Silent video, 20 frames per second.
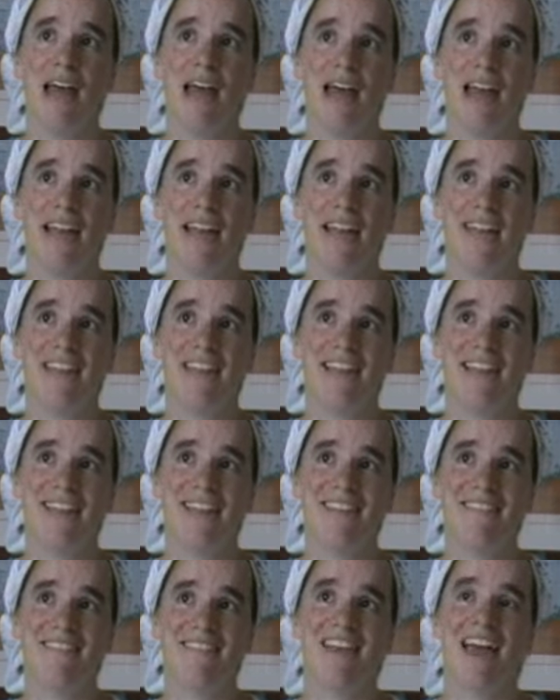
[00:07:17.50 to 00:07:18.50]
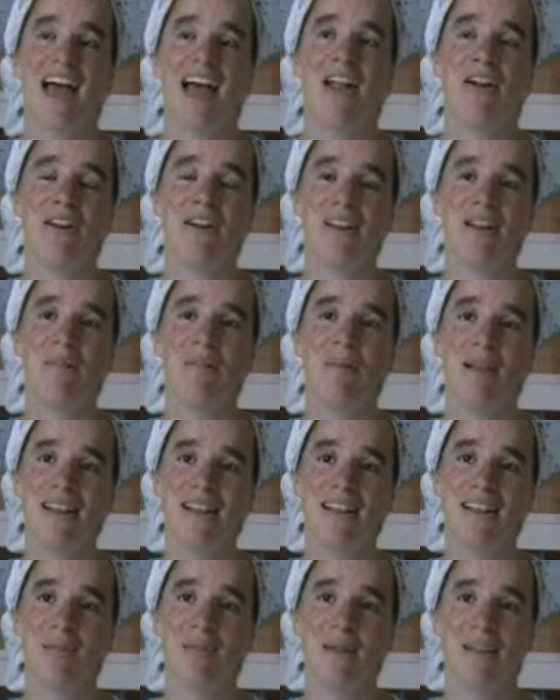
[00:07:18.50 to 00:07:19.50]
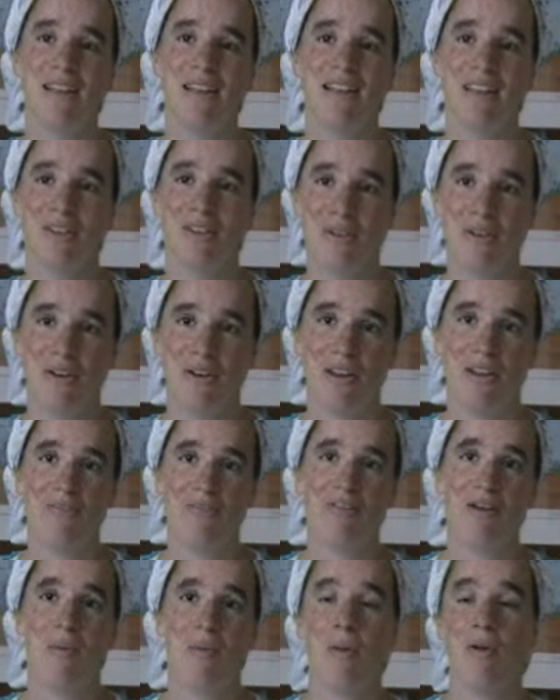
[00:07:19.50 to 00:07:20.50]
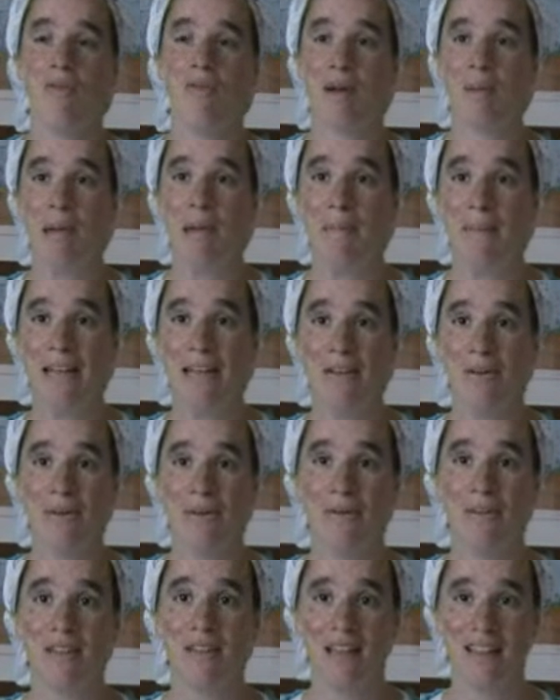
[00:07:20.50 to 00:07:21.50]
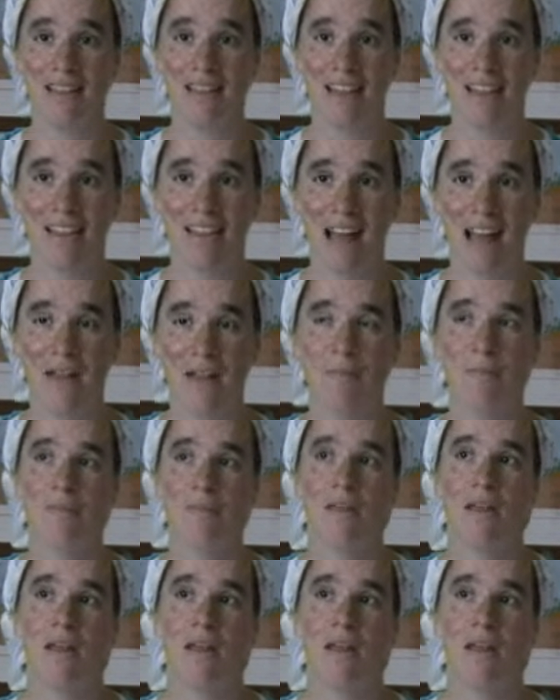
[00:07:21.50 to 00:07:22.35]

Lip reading: I heard an amazing story from Rabbi Pinkus Zatzal.